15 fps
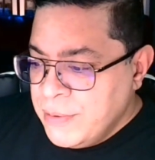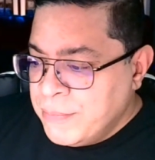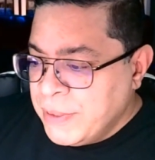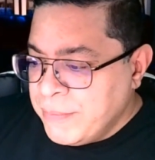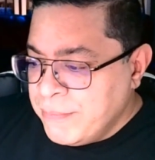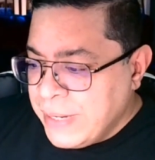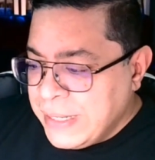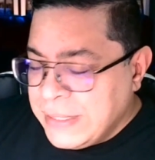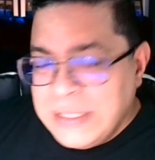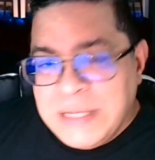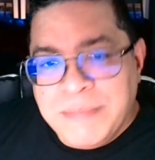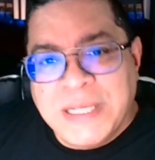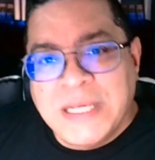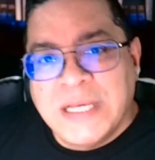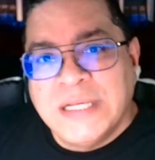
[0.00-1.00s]
but mainly
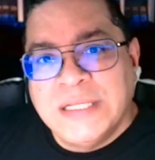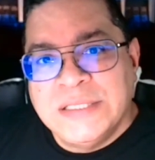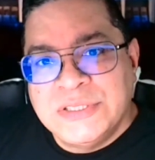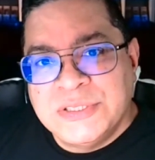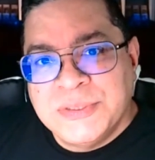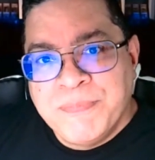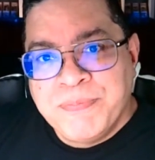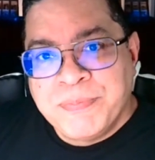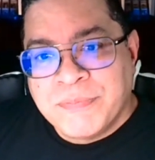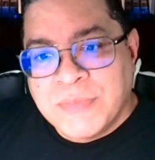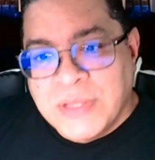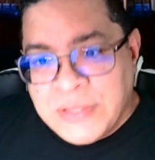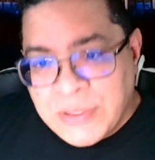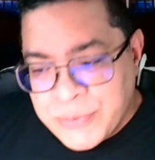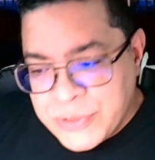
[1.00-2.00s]
because
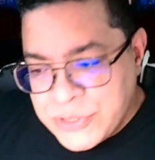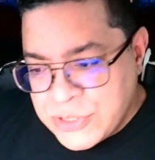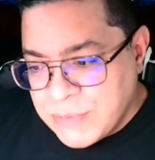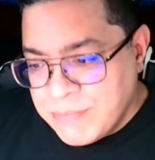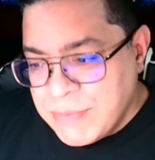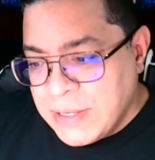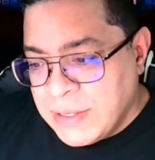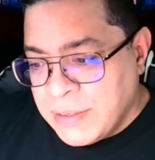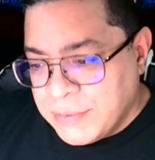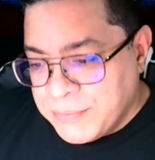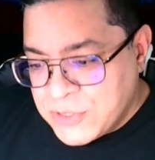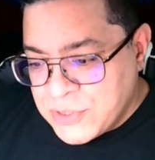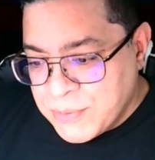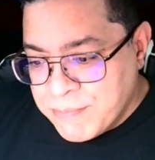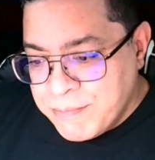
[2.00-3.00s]
there was
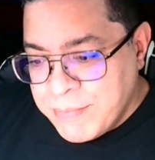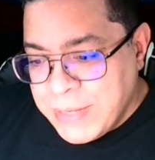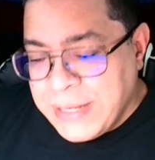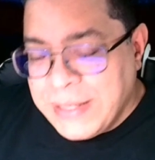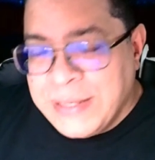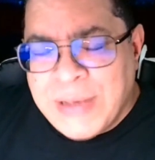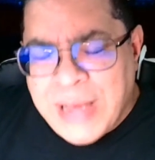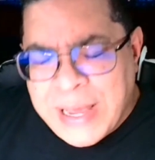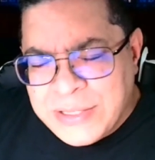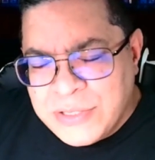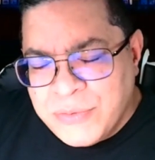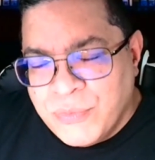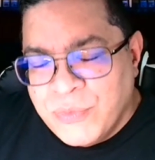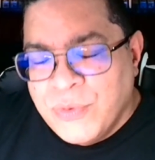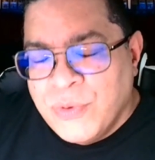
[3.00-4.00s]
I
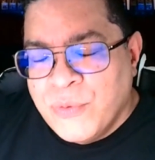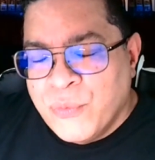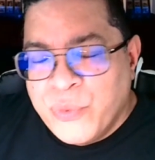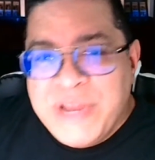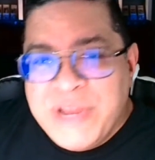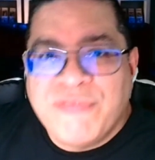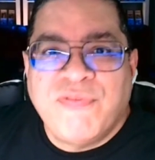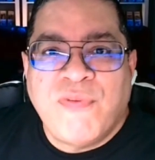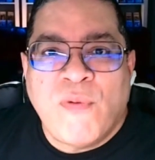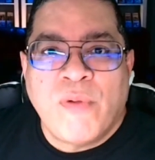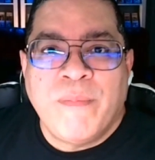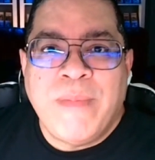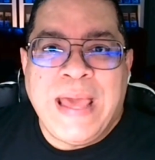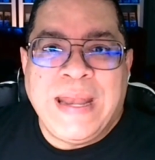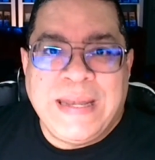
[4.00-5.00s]

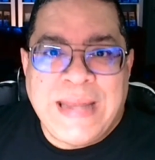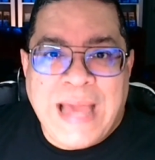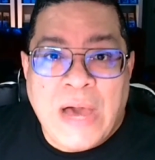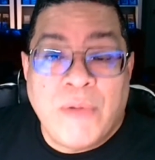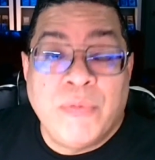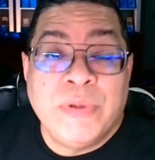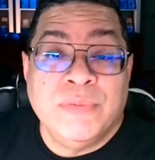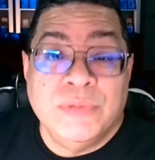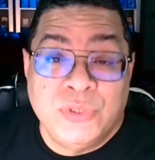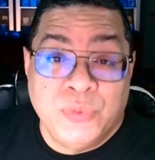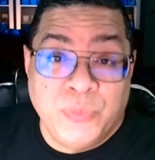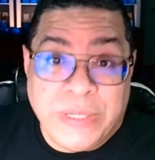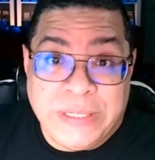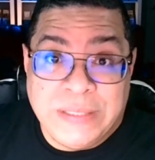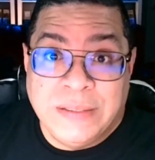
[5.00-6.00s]
reformatted how it was
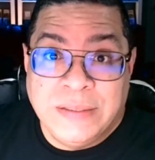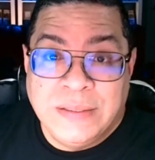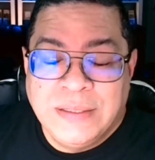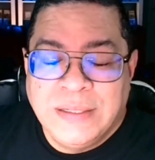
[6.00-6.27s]
written,